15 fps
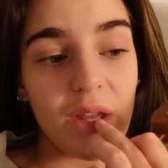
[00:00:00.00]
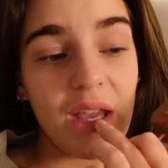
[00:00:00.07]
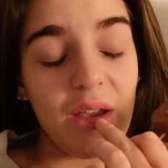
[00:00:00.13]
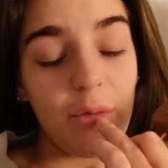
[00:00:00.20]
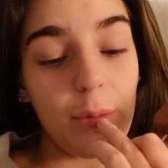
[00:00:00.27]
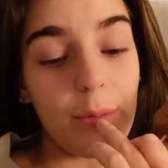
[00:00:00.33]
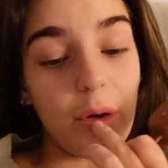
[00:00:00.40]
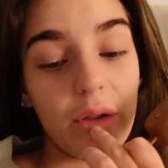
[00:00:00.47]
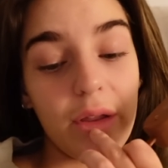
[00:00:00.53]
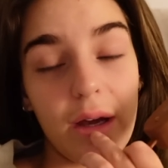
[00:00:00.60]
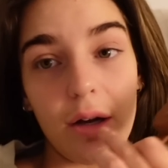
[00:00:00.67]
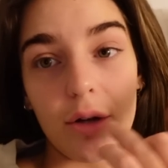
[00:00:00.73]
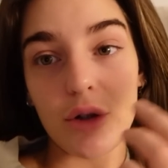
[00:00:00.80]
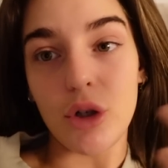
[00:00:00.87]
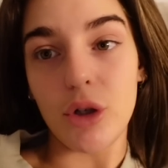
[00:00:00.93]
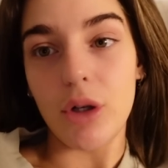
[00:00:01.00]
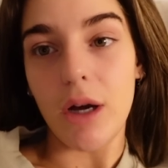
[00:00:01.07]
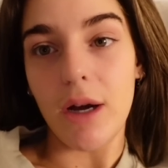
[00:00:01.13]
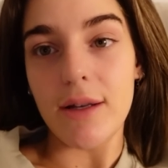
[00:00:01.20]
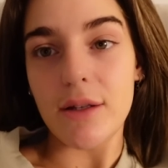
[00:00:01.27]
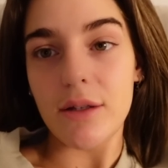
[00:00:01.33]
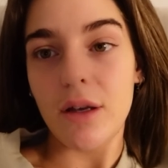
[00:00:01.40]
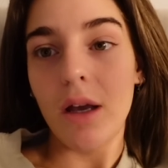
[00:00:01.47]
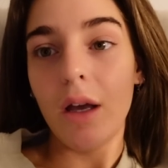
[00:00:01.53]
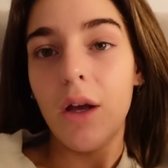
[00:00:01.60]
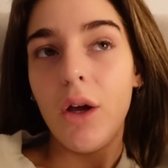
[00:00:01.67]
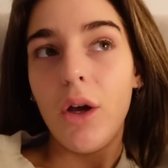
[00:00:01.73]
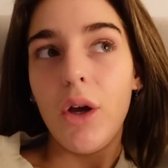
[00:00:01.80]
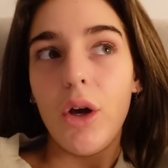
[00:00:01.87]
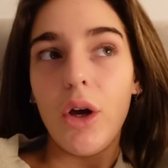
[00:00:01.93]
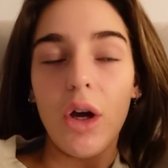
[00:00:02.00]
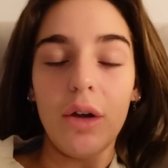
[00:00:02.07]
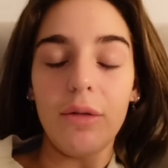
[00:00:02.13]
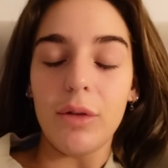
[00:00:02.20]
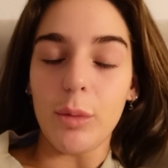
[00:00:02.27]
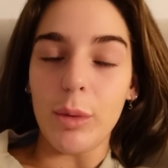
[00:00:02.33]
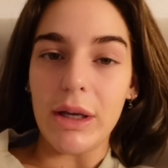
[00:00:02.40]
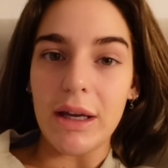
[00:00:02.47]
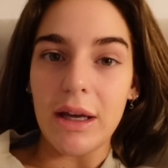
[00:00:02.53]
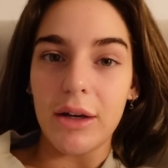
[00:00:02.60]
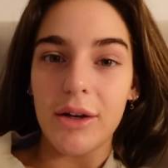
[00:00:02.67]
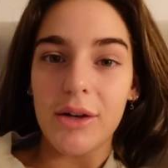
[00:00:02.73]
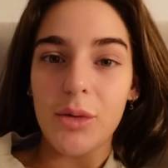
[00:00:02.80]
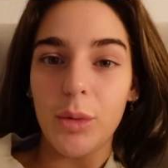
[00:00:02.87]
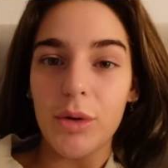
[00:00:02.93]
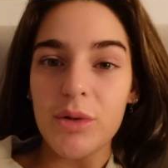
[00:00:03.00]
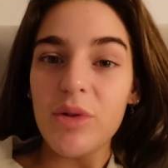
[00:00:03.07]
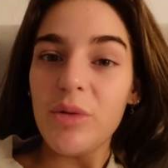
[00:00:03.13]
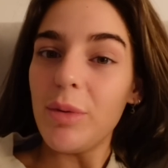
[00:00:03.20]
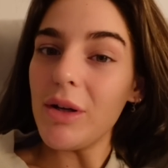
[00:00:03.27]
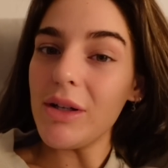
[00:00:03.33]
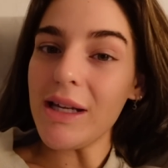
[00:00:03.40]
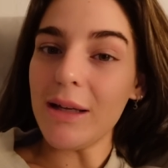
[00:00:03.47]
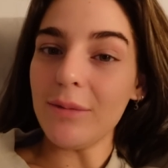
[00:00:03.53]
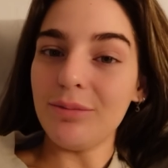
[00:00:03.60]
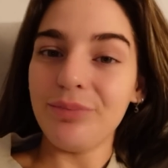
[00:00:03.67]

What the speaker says: if we book that, I'll show you guys over the weekend once we've booked it.